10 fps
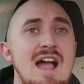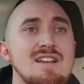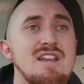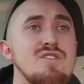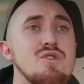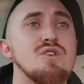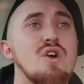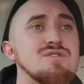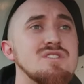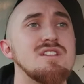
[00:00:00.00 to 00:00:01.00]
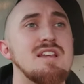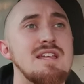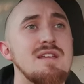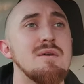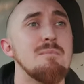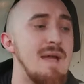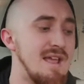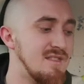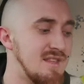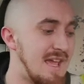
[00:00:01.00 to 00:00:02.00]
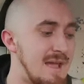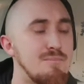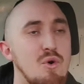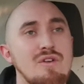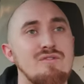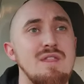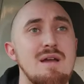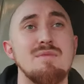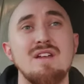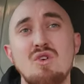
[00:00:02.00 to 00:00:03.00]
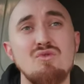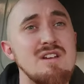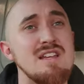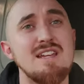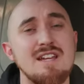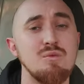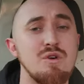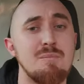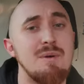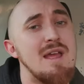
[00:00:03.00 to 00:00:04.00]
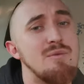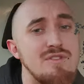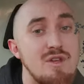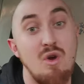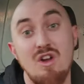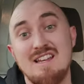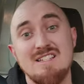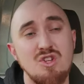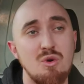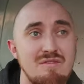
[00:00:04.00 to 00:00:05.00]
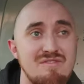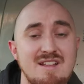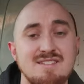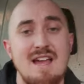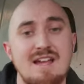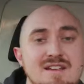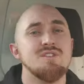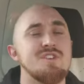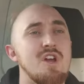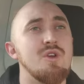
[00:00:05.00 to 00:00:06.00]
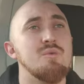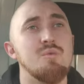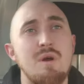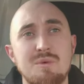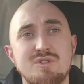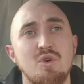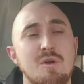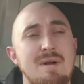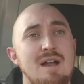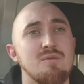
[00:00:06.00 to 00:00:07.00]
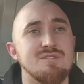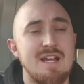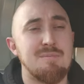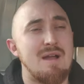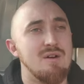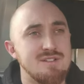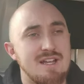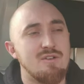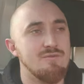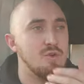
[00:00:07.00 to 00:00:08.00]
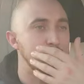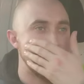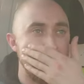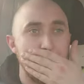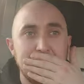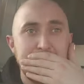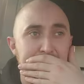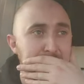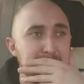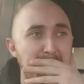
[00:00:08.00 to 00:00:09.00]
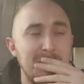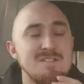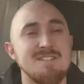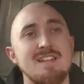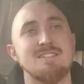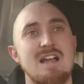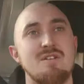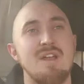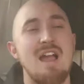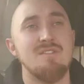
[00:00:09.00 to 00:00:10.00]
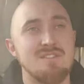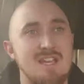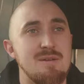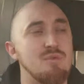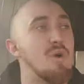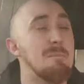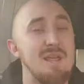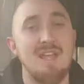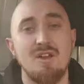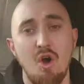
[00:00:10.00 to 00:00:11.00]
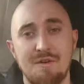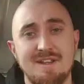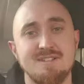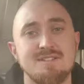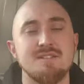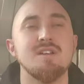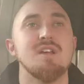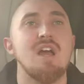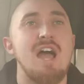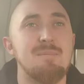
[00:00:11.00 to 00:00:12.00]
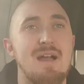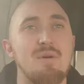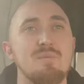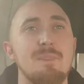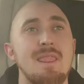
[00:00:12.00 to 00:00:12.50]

and if you're constantly making the game boring for them, they're not really going to want to play with you, or at least not with that deck. So when we talk about deck power, deck conformity, we're talking about sitting down at the table and being honest about